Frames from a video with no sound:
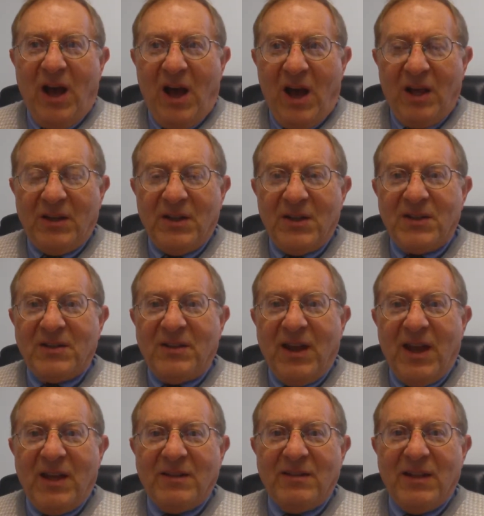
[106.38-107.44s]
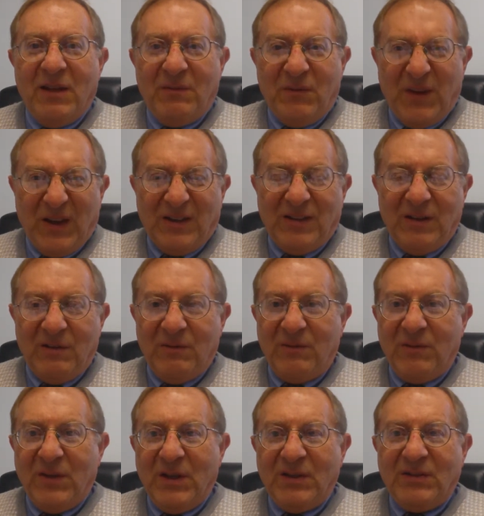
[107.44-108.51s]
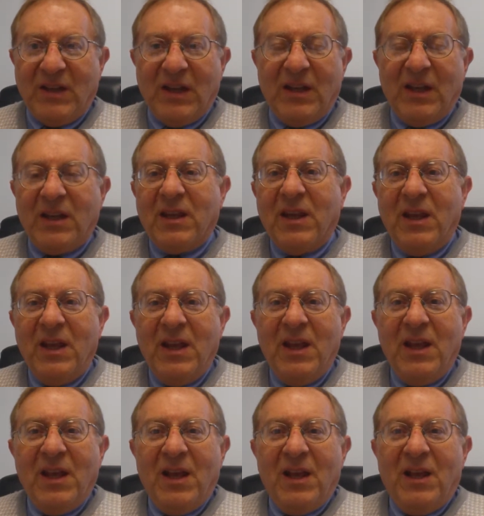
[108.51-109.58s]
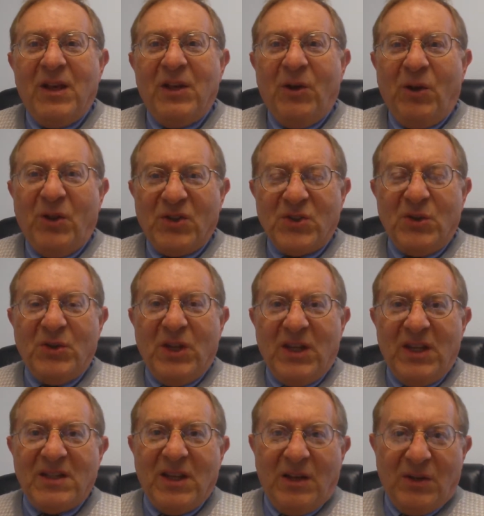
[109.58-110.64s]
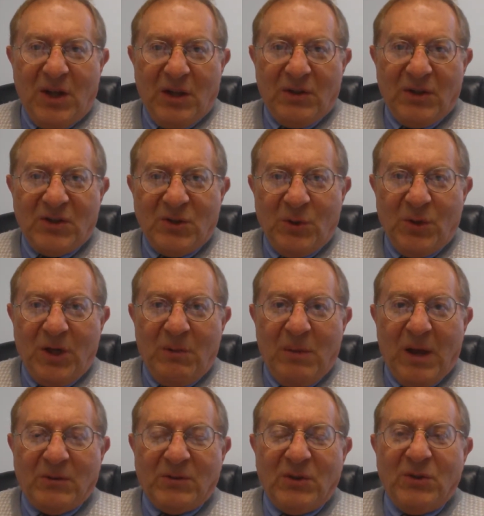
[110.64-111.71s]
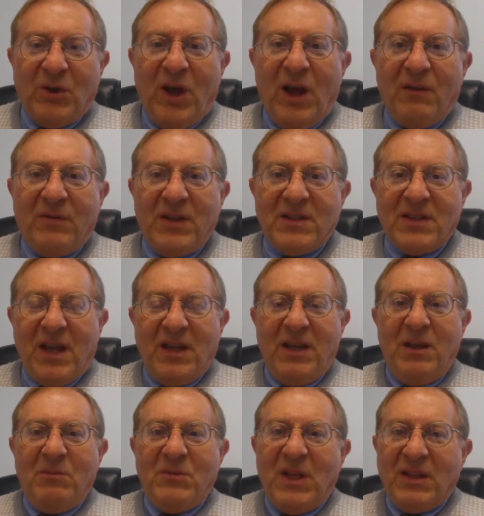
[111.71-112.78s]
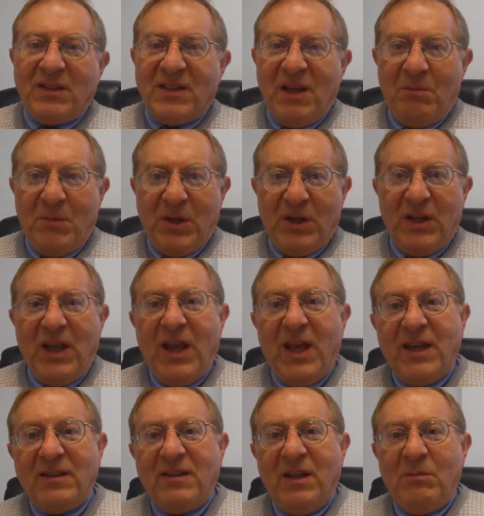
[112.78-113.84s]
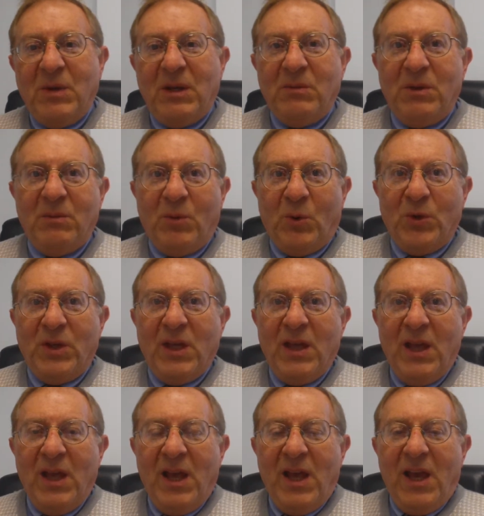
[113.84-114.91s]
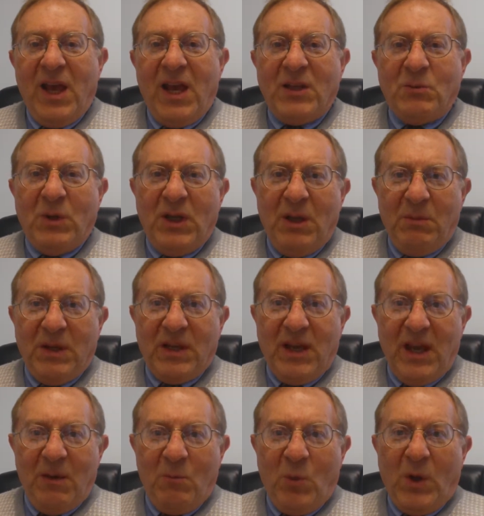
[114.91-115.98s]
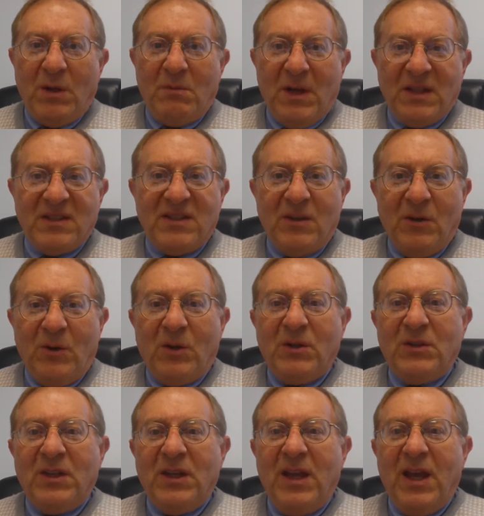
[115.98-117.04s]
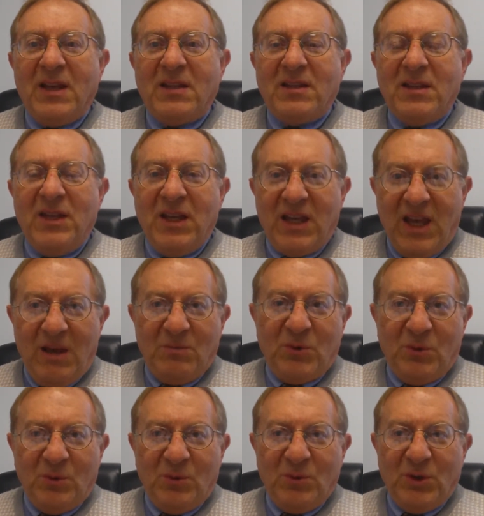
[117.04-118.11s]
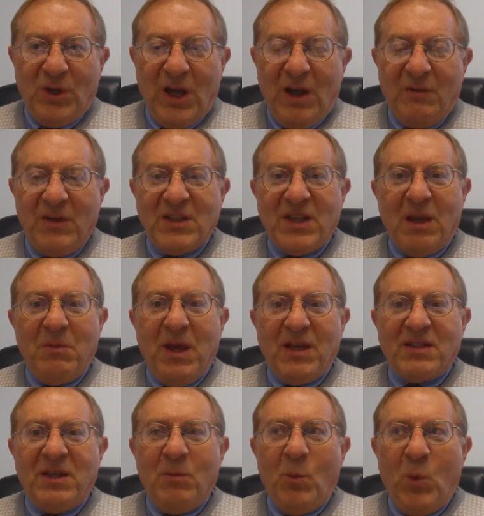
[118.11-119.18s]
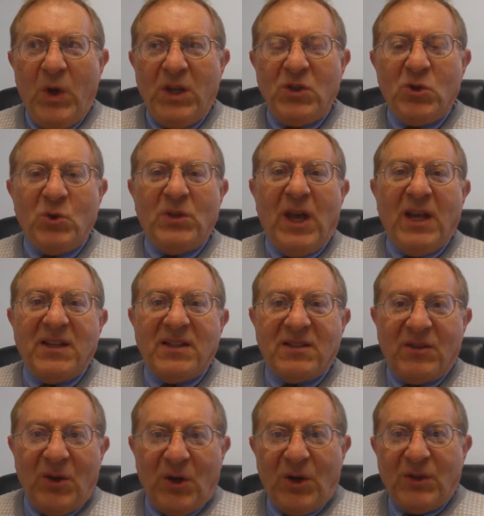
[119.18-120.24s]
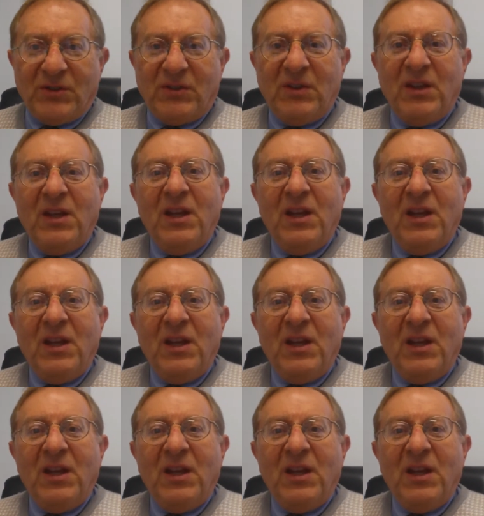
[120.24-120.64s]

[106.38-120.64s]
honest and effective telling. Also, there is another story about the Hafez Chaim, that somebody had a baby boy. And when he became 1 month old, he came to the Hafez Chaim, he asked him, when should I start